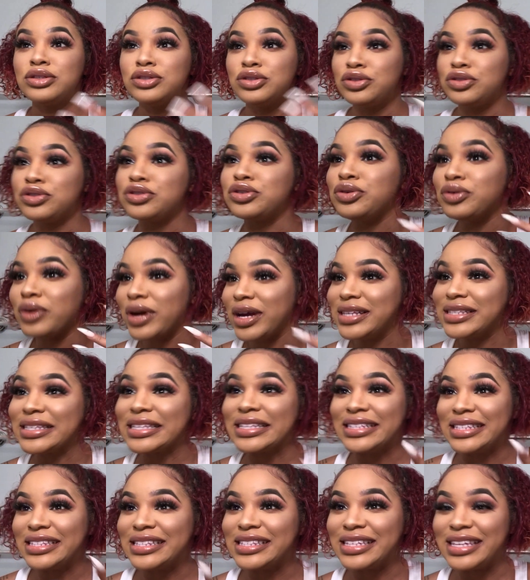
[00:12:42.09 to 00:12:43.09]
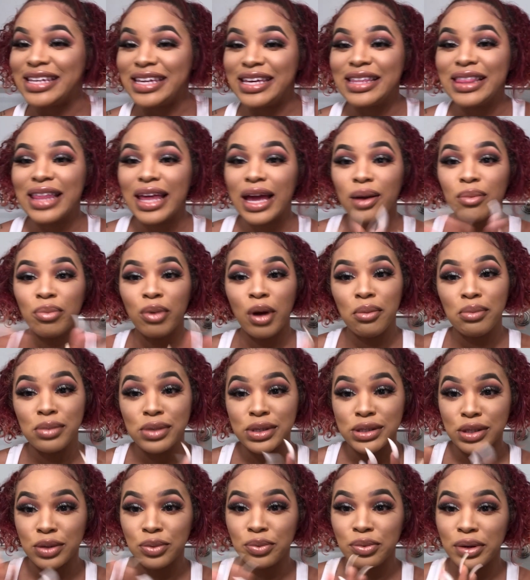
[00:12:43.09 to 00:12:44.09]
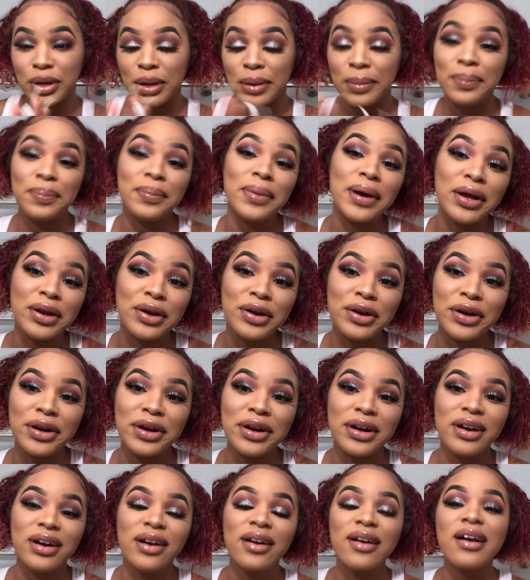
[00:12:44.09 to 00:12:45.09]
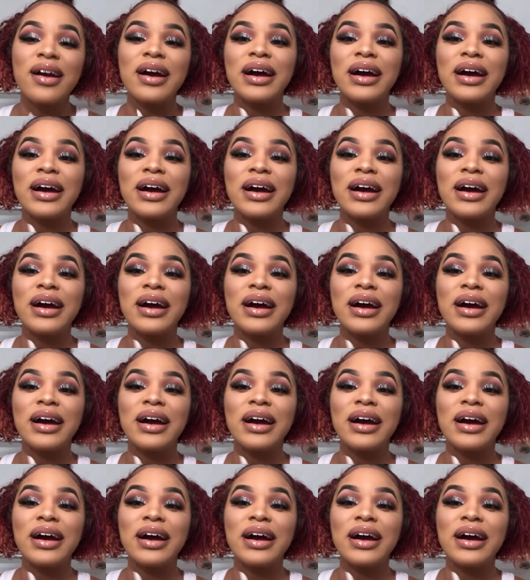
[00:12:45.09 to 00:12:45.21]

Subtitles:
so you guys can see, like I promise it will get better.